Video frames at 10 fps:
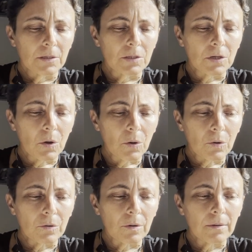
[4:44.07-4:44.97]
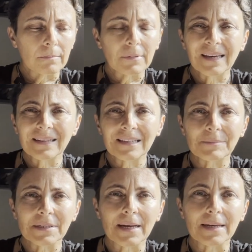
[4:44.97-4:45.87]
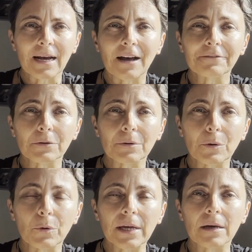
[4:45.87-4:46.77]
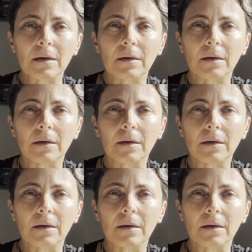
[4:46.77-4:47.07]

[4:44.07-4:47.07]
So it seems like after a week